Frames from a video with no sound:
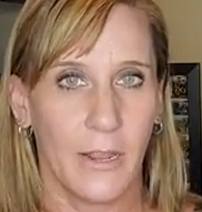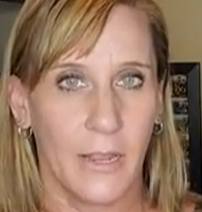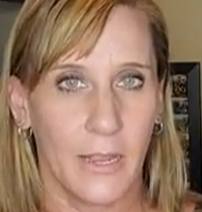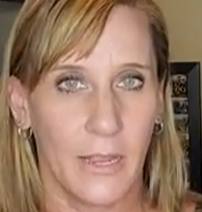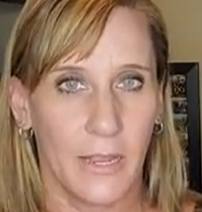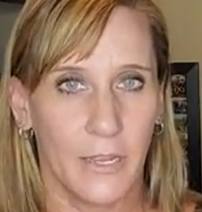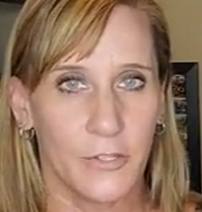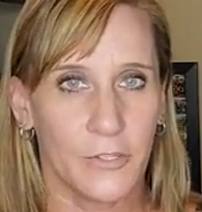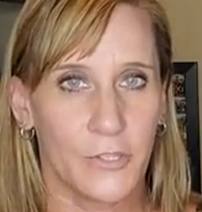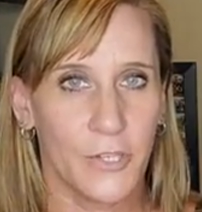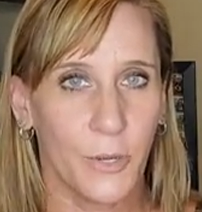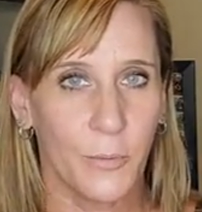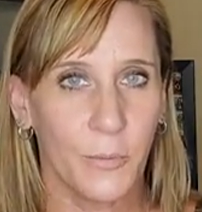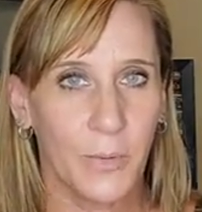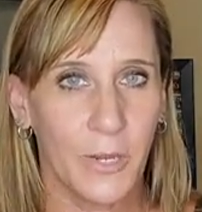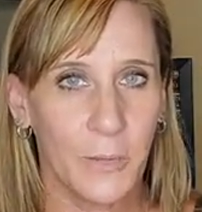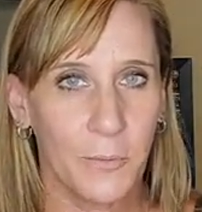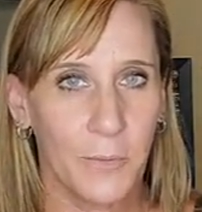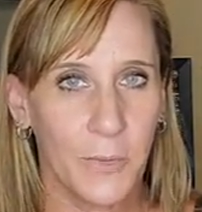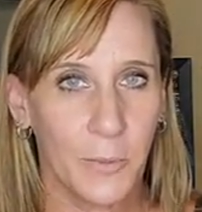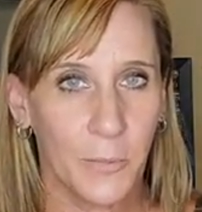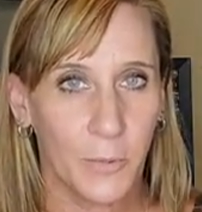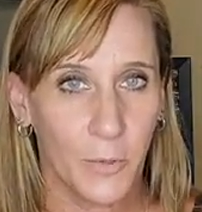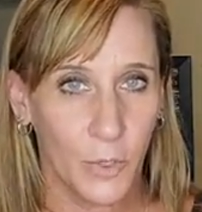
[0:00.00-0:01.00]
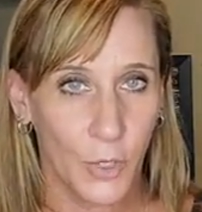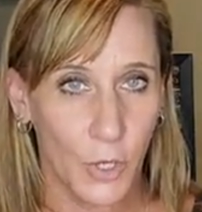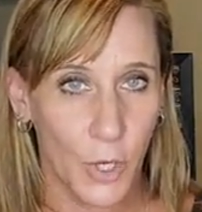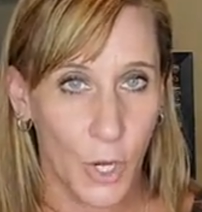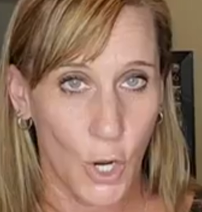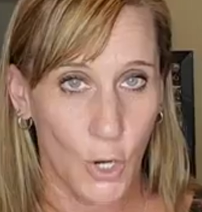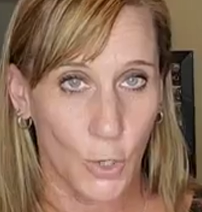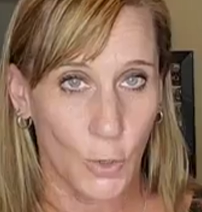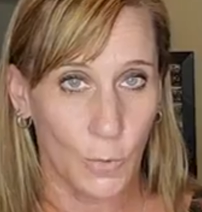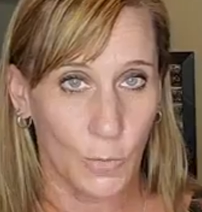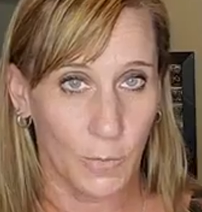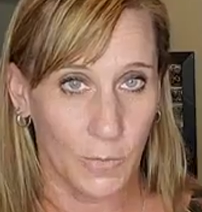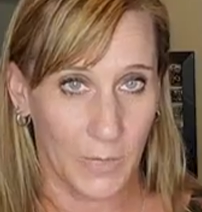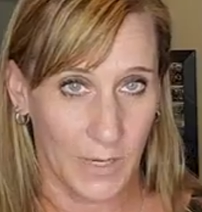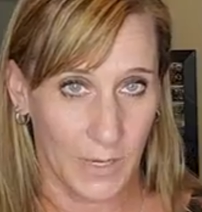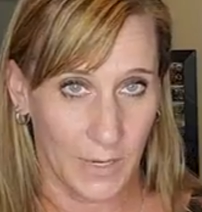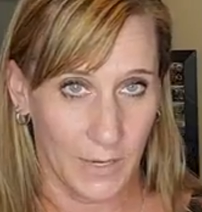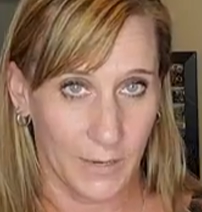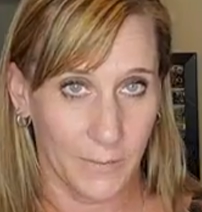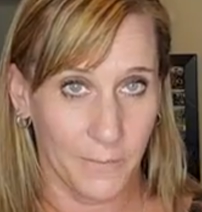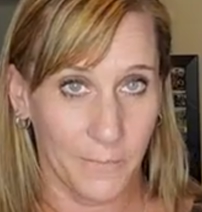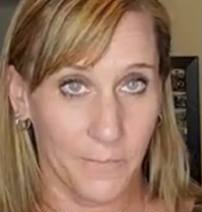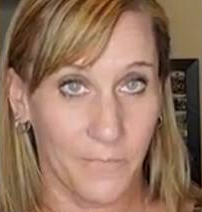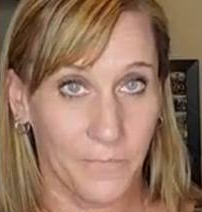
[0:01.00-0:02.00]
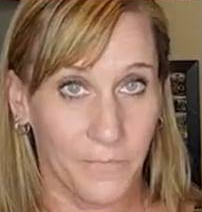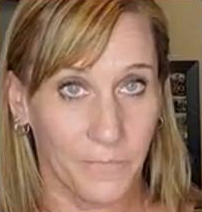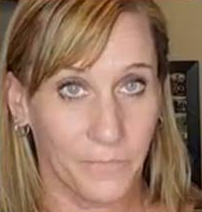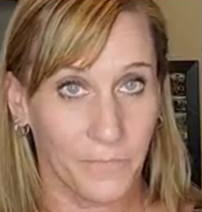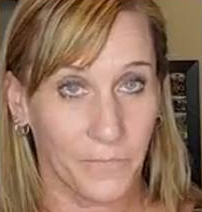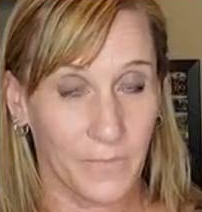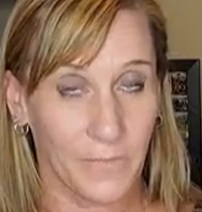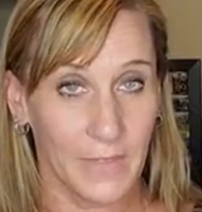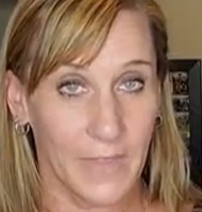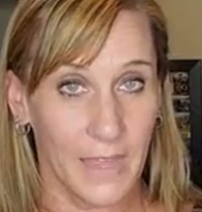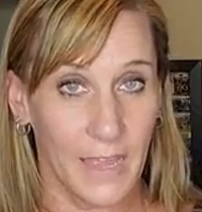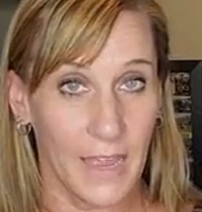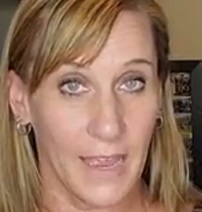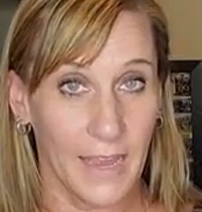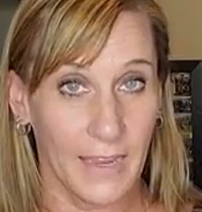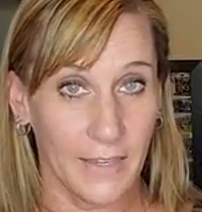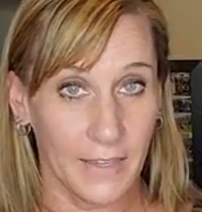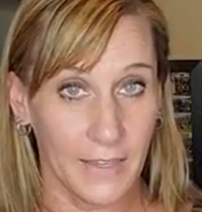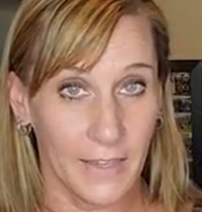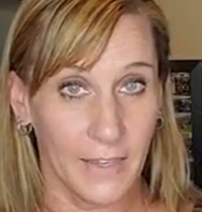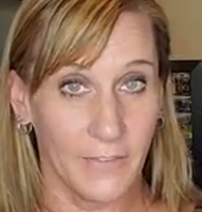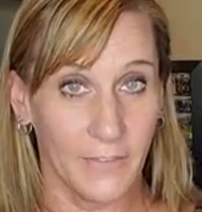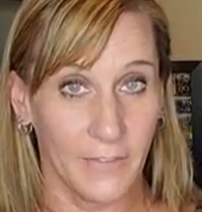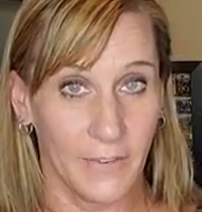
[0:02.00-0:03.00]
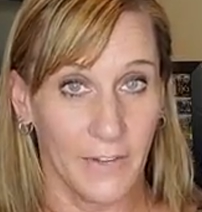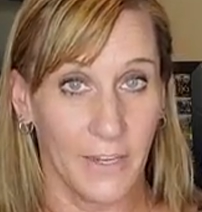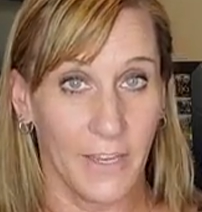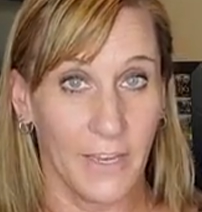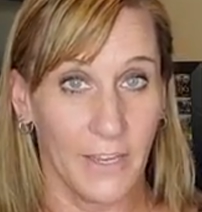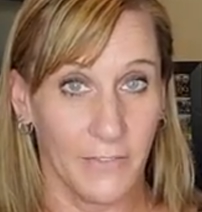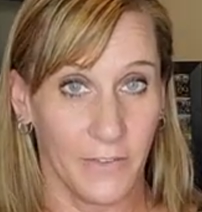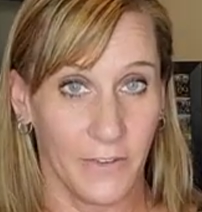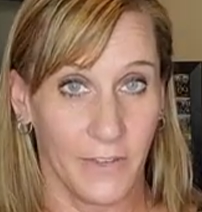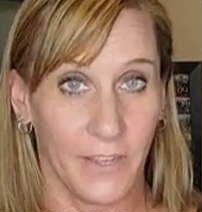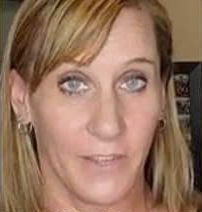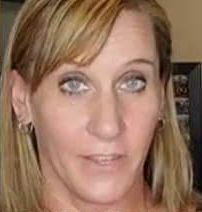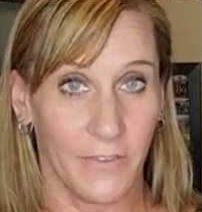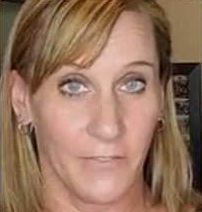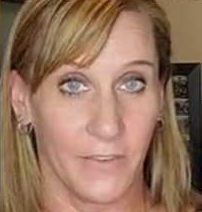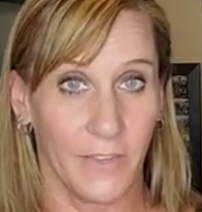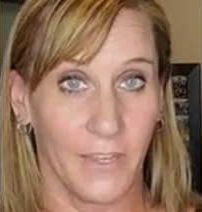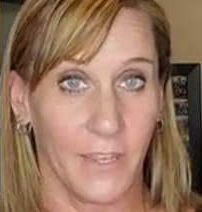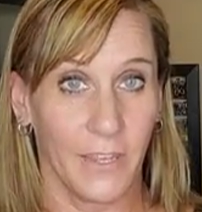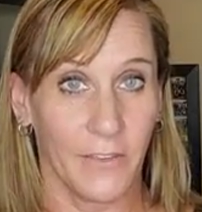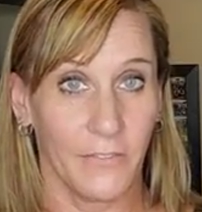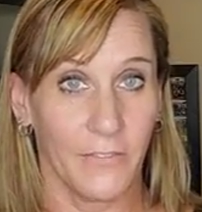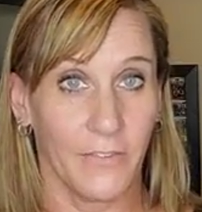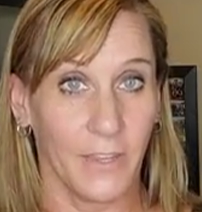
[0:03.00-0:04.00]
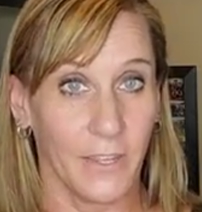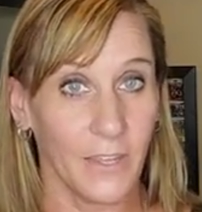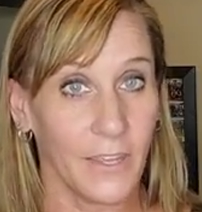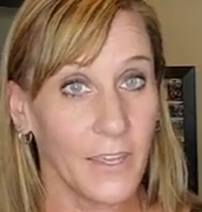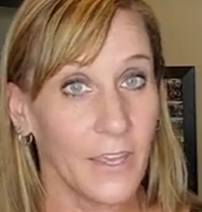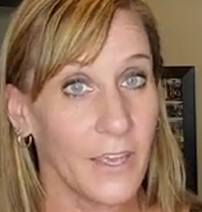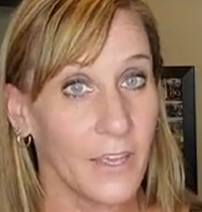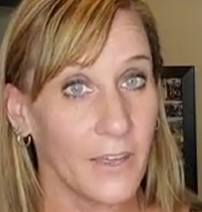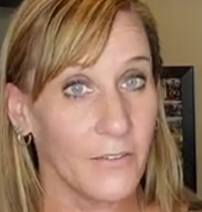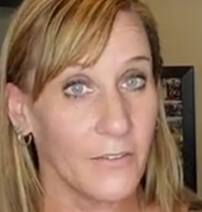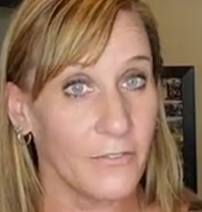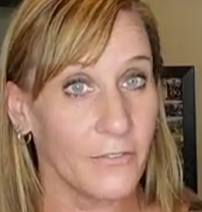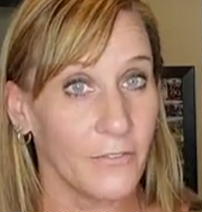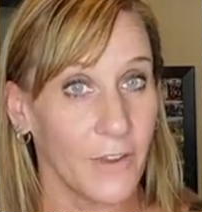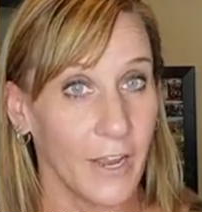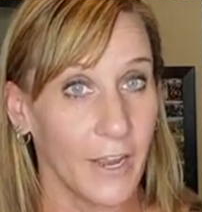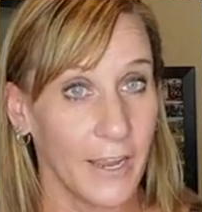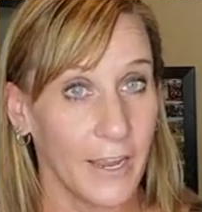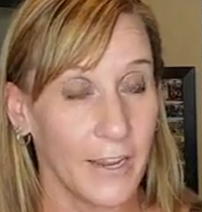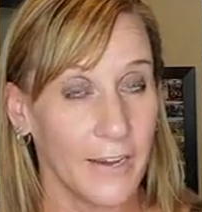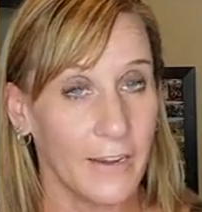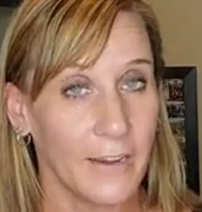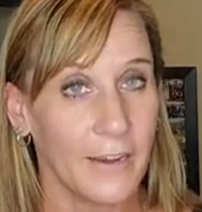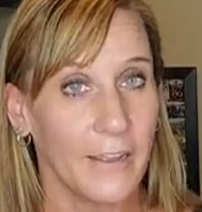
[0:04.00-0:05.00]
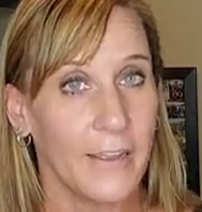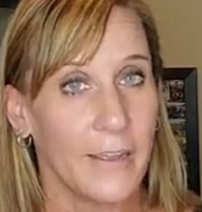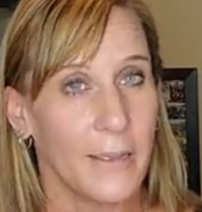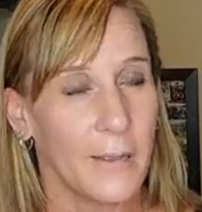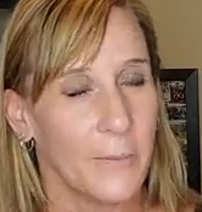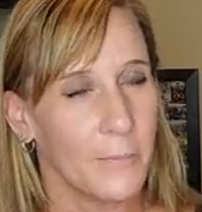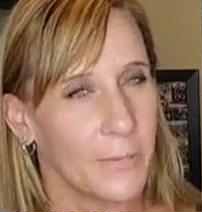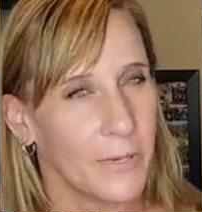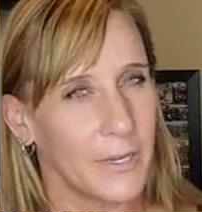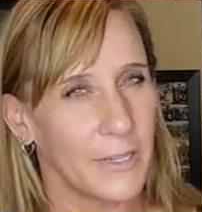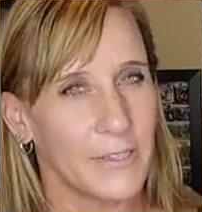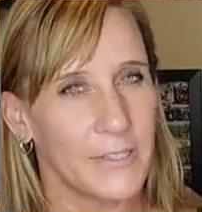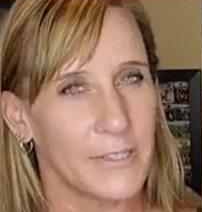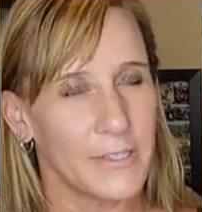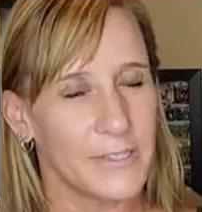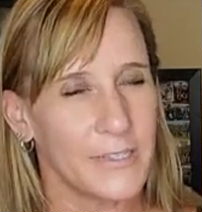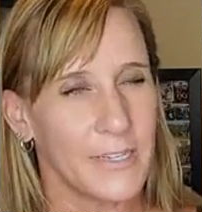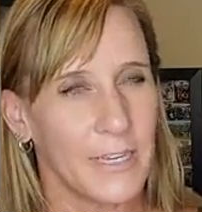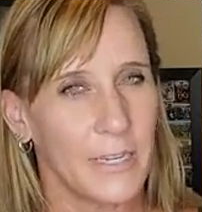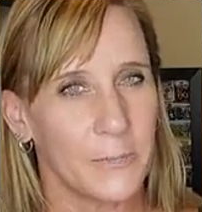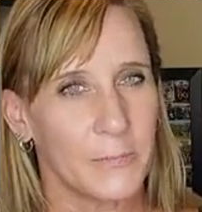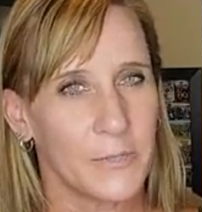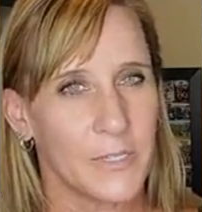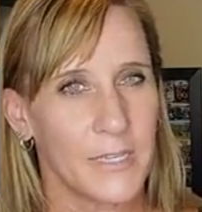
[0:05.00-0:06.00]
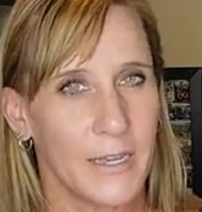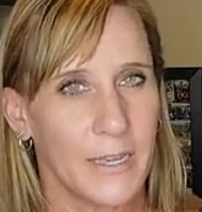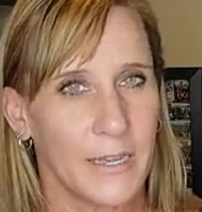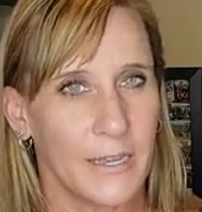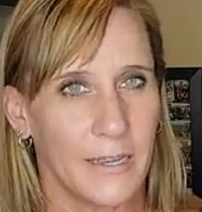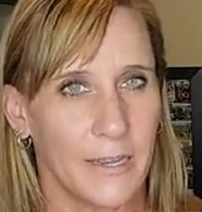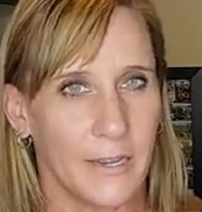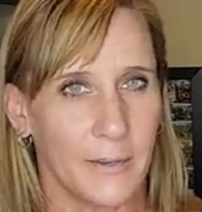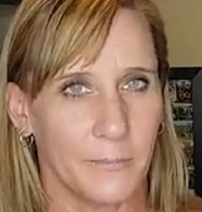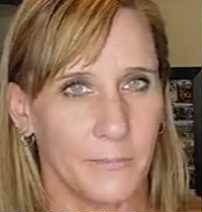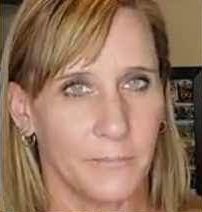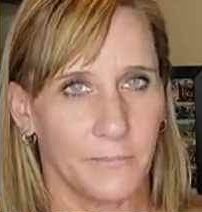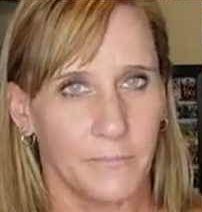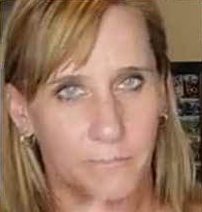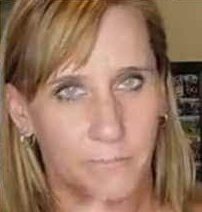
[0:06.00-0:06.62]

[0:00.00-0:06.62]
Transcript: And so many people know me that I give and give and give and give and give, right? But at the same time,